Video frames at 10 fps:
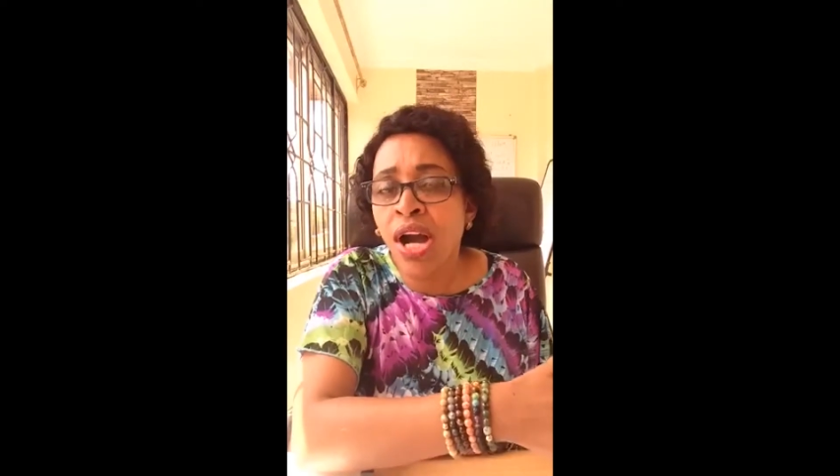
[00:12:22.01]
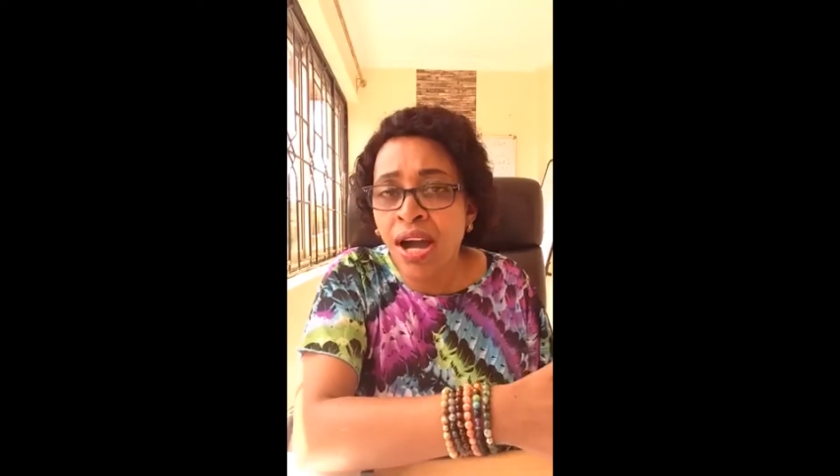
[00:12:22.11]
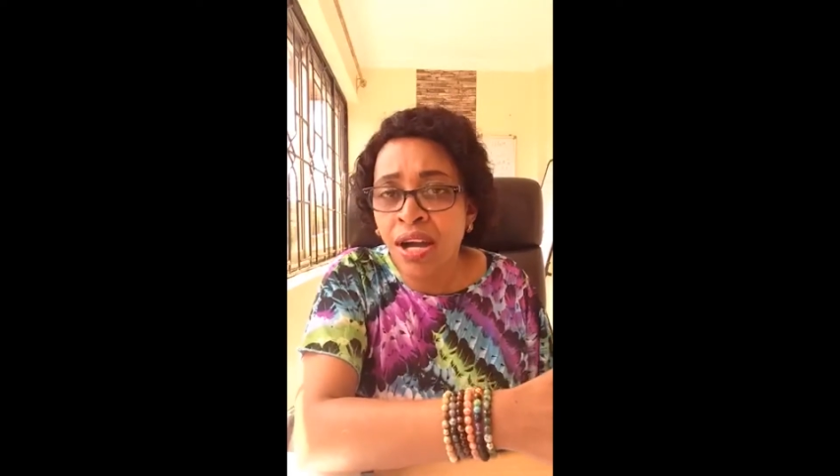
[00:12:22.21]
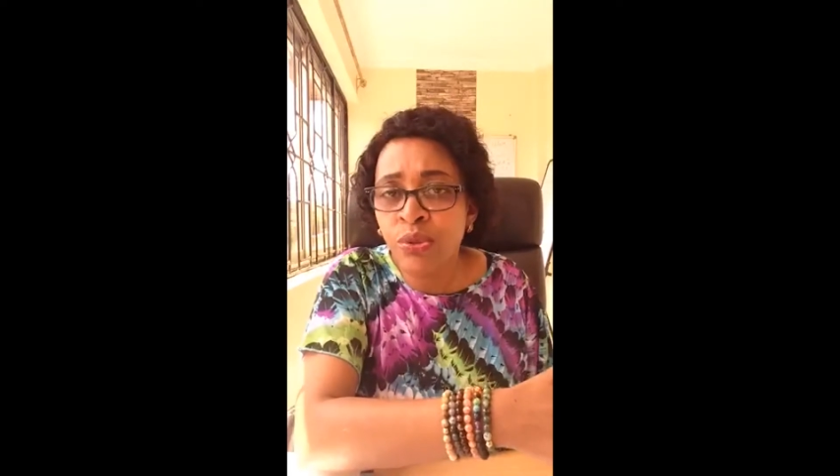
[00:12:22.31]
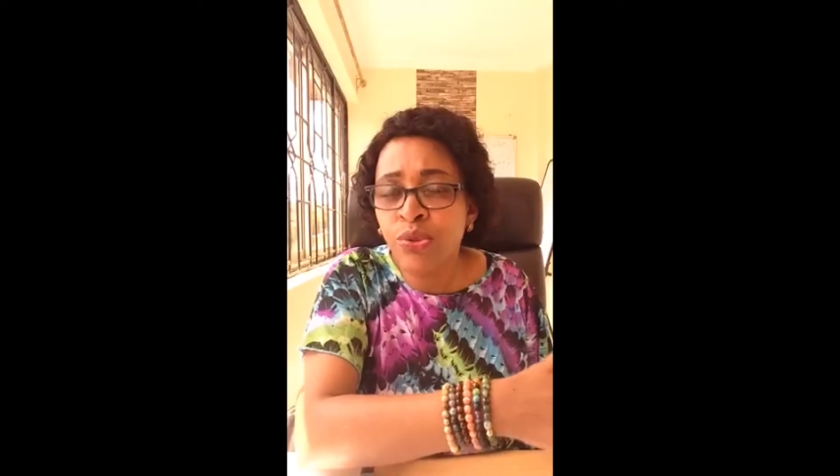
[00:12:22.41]

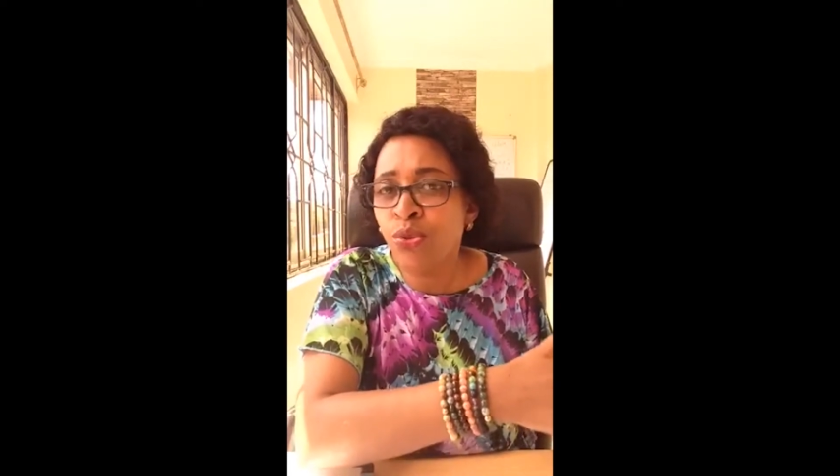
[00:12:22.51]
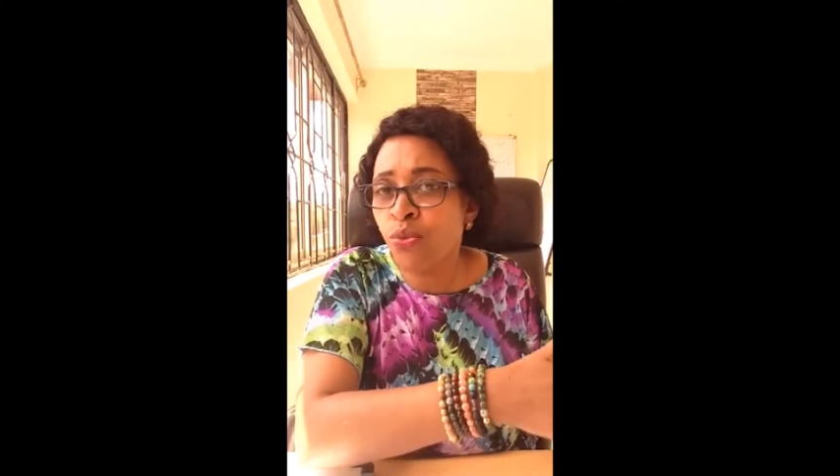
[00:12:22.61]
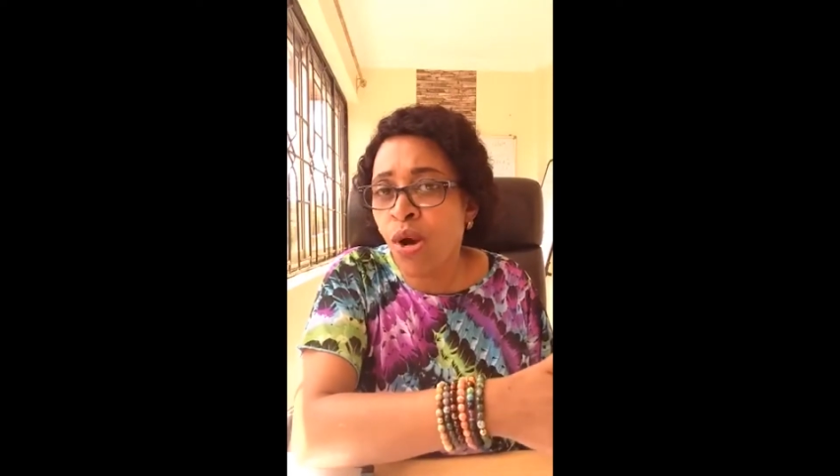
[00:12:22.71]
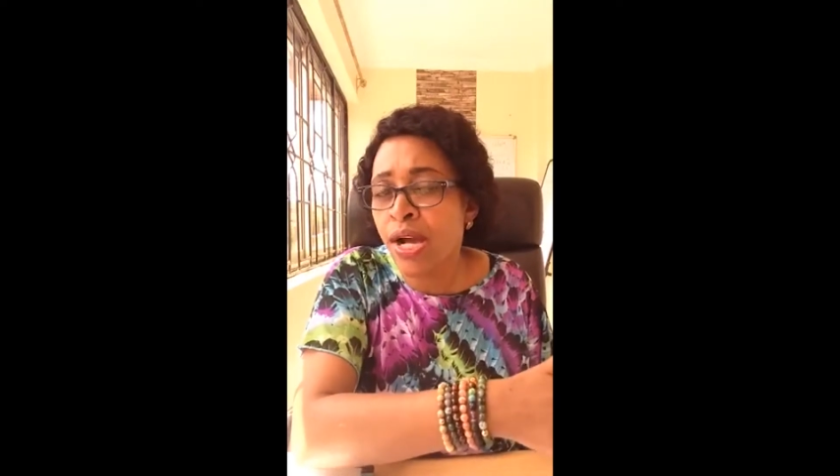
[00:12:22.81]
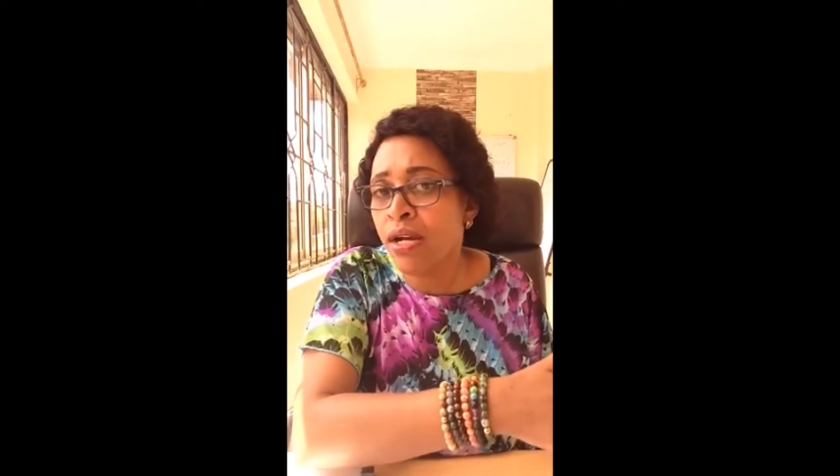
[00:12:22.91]
how to
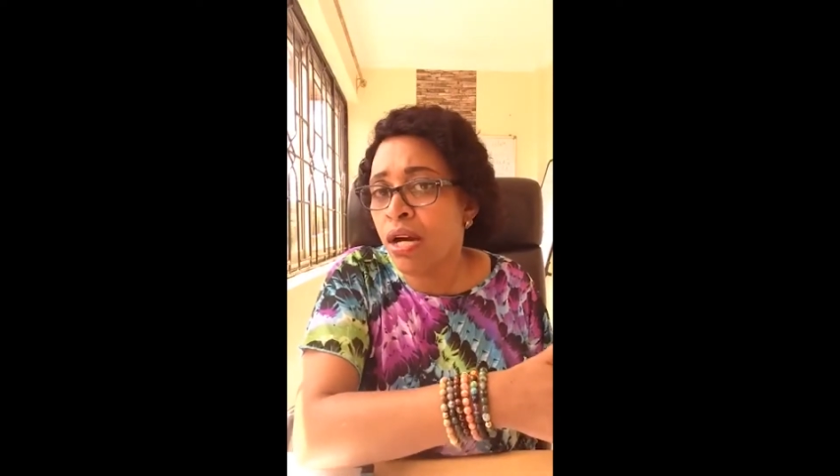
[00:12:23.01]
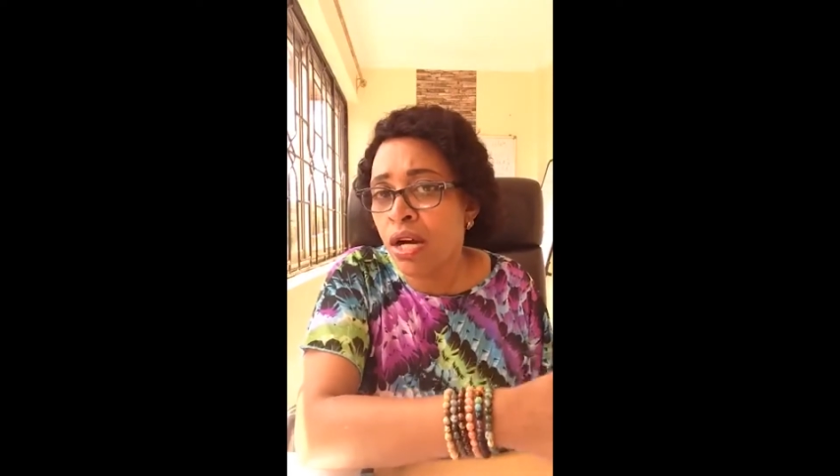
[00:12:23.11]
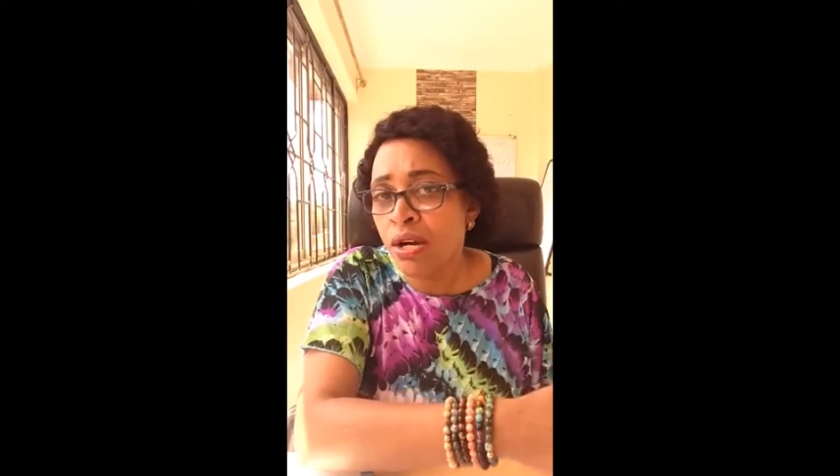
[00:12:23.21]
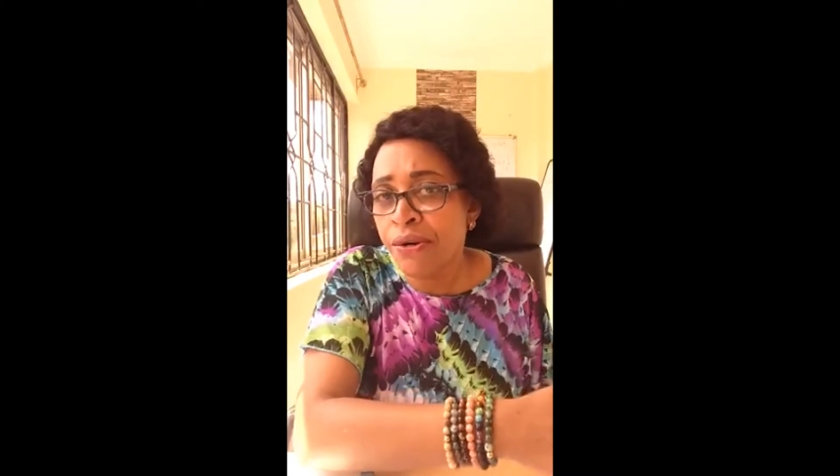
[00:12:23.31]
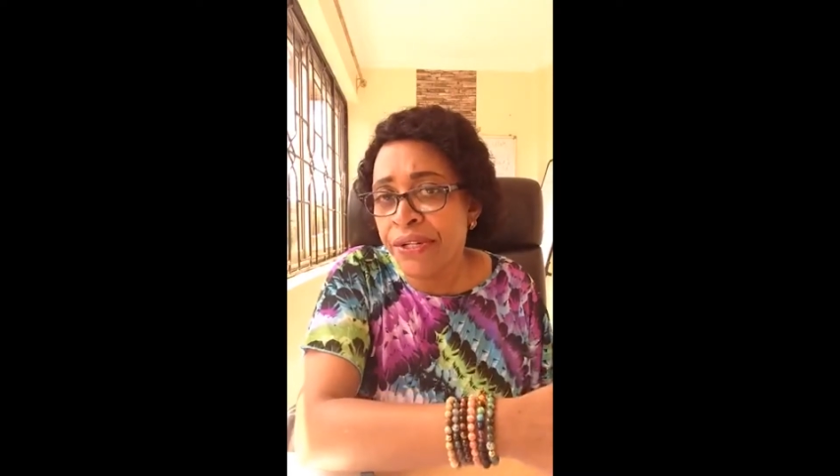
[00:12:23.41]
work
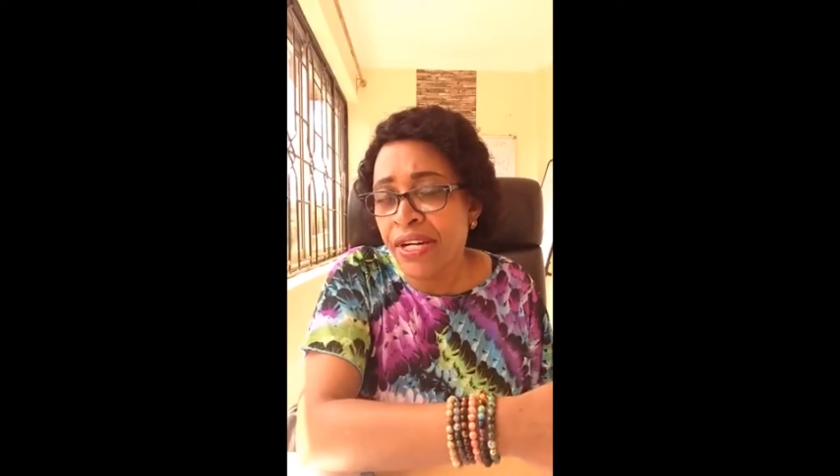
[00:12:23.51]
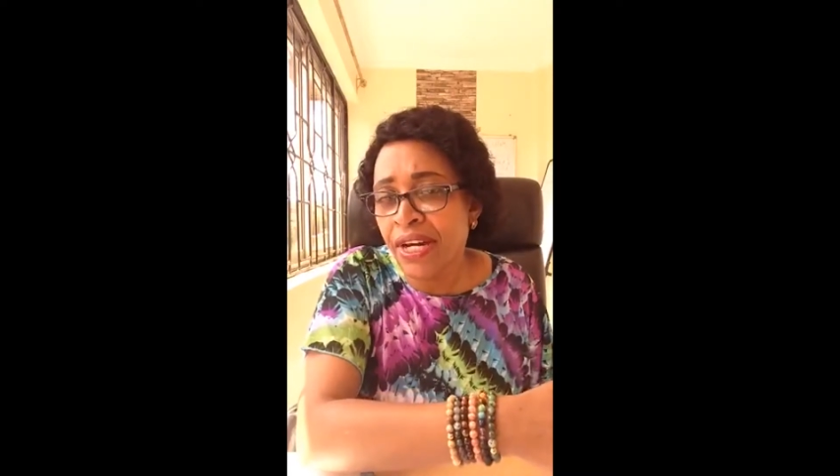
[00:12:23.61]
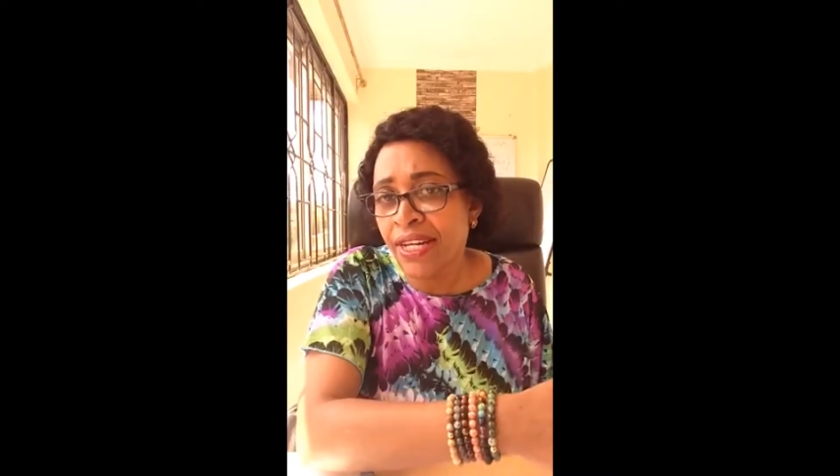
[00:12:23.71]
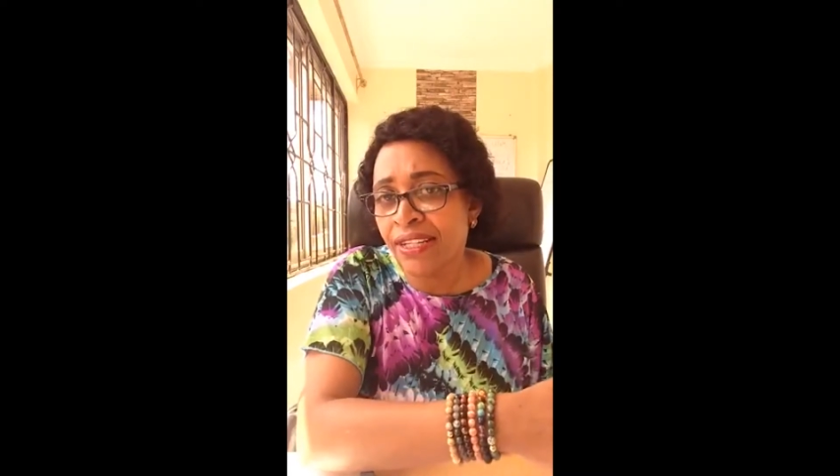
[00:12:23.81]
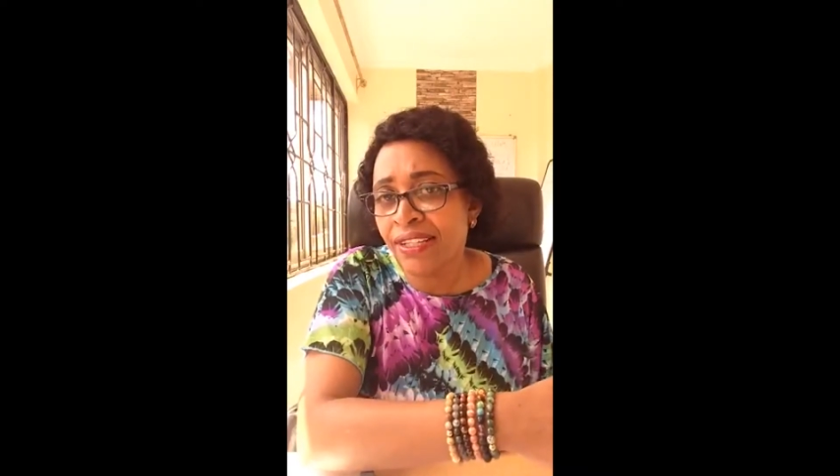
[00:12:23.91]

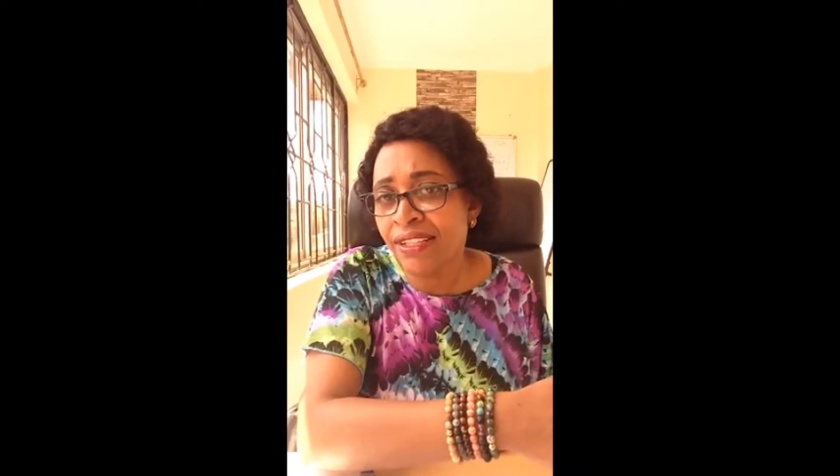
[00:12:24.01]
online.